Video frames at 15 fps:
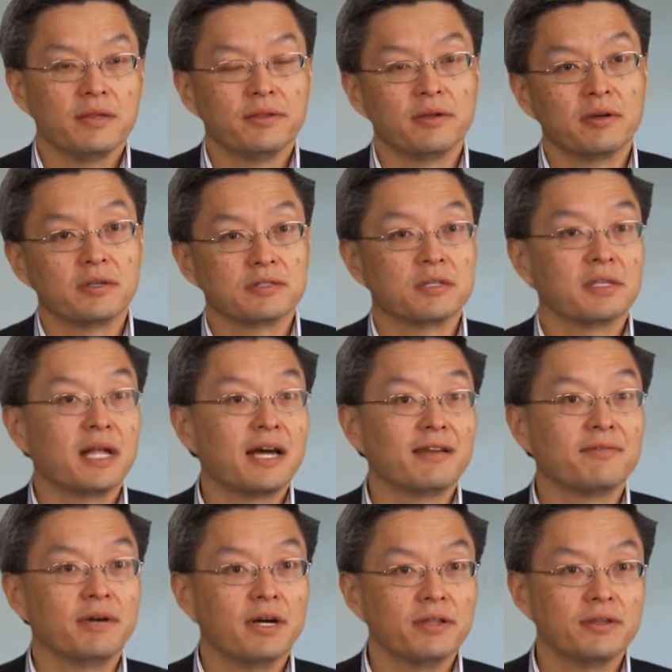There's a lot
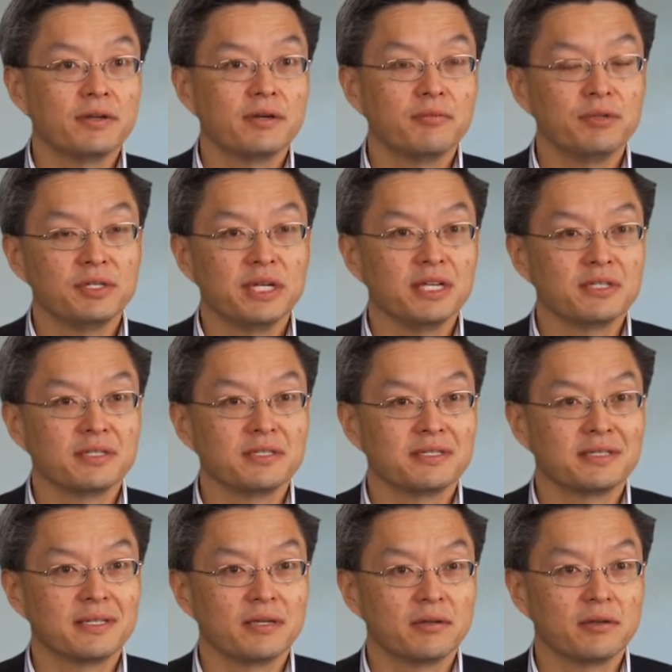of other
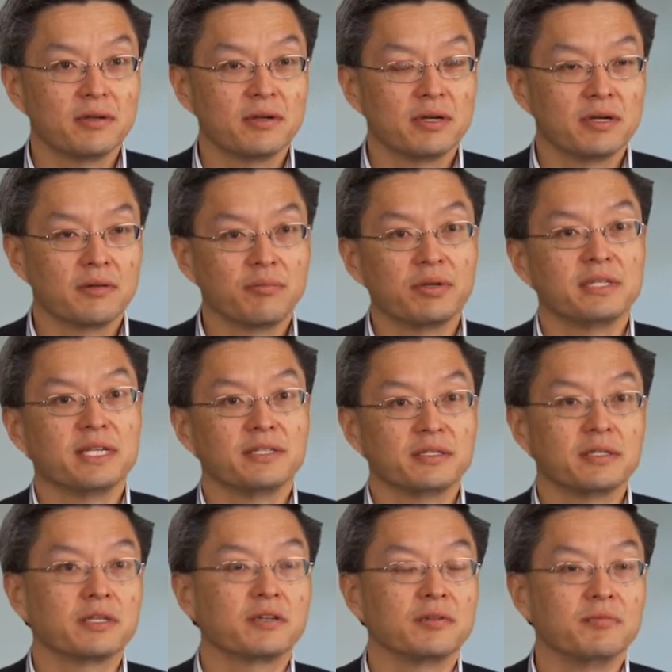mutations that uh,
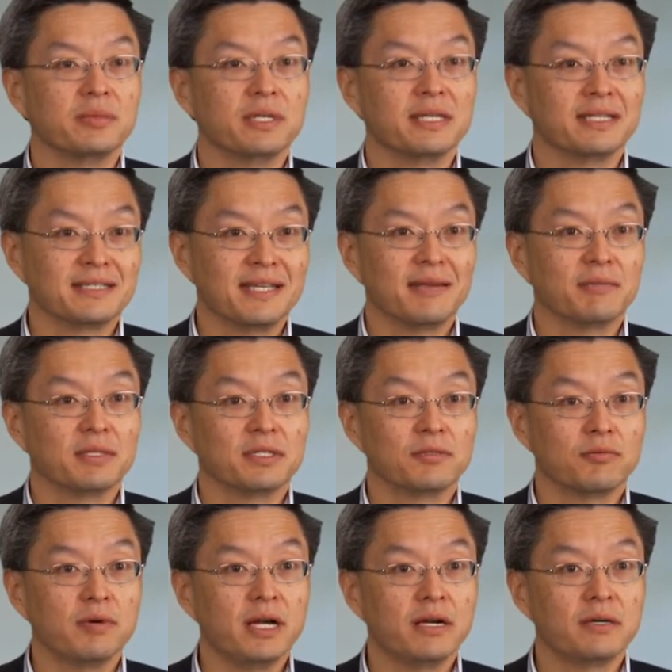potentially could be examined
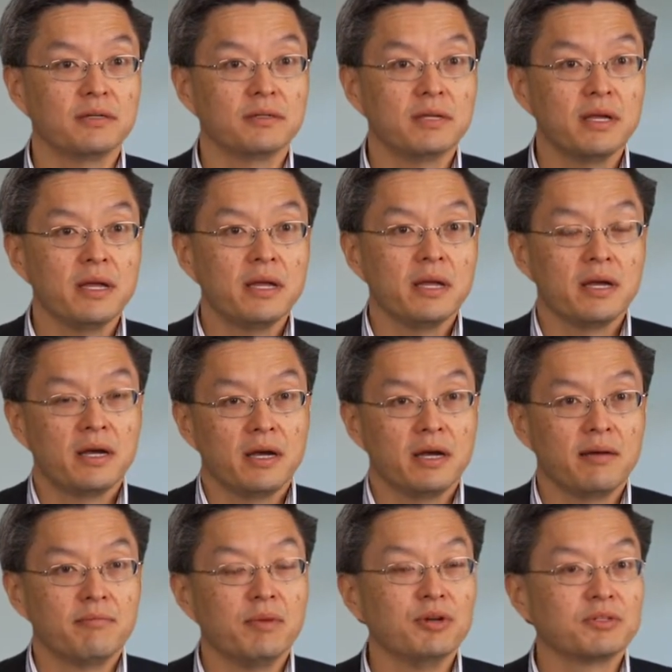as well.
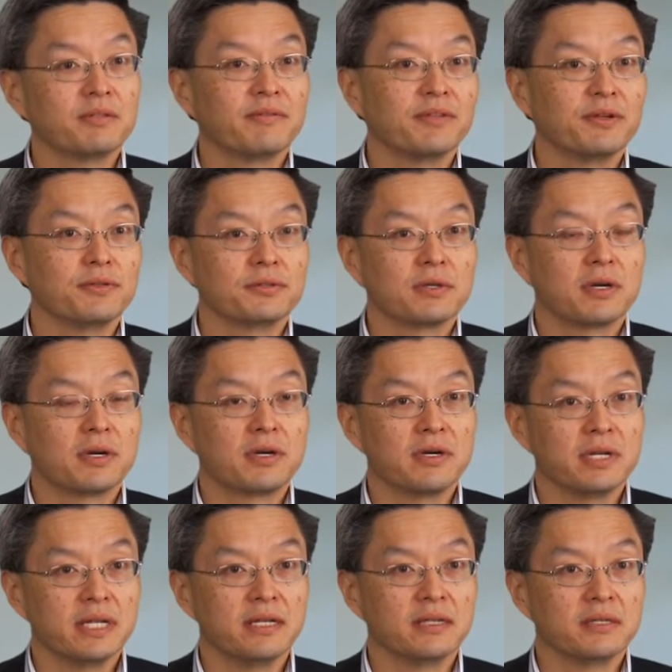Uh, most of those are
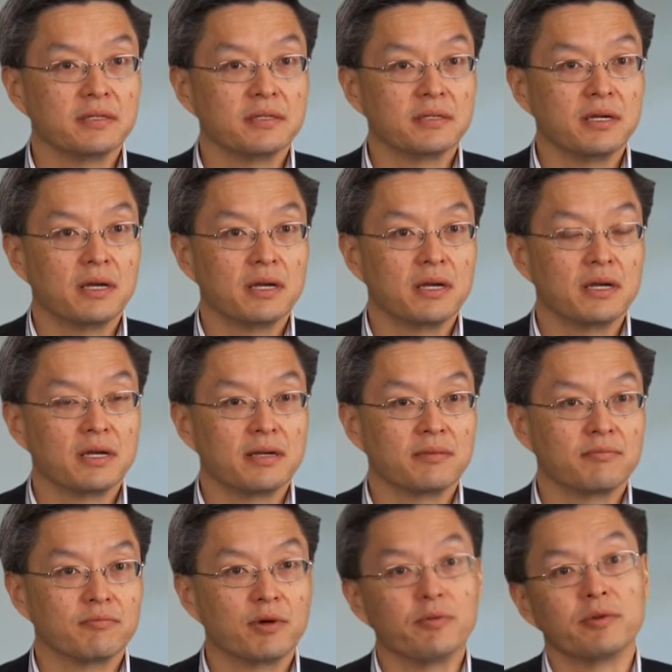in
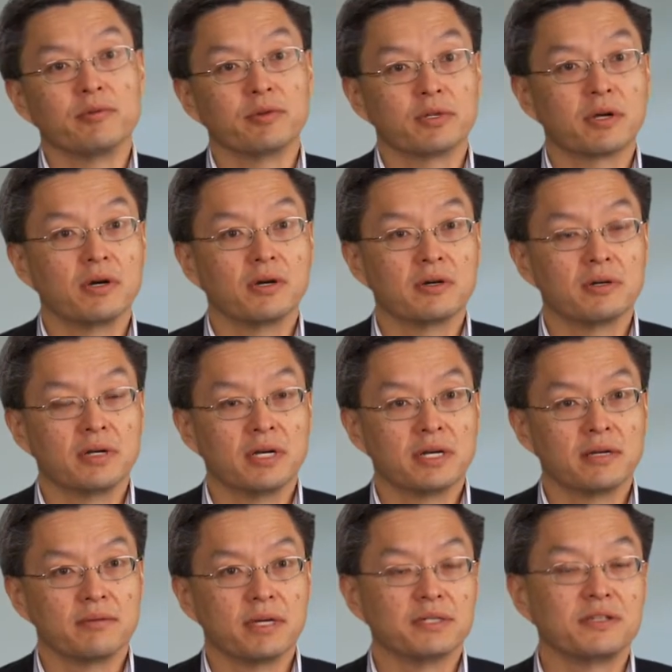um, what we would call
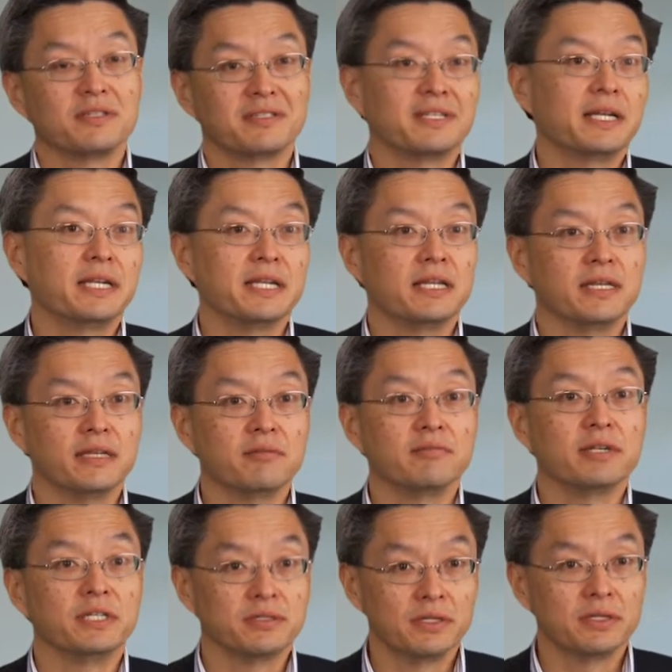um, understudy in
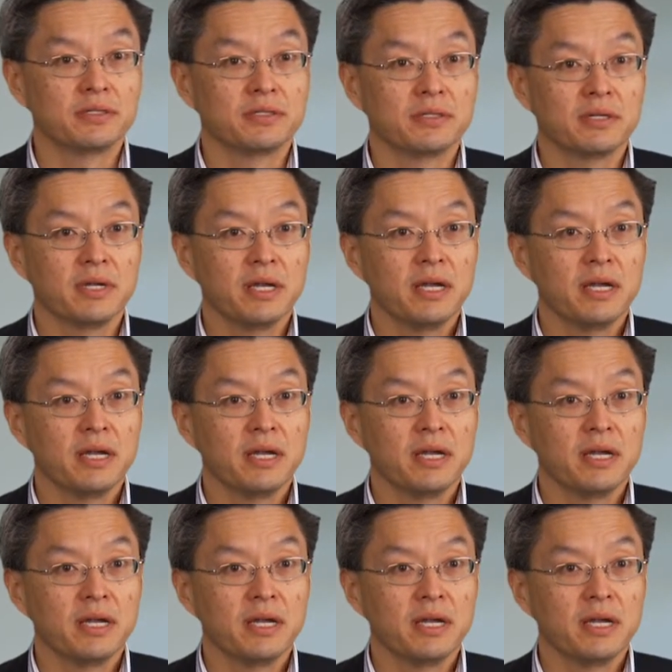research.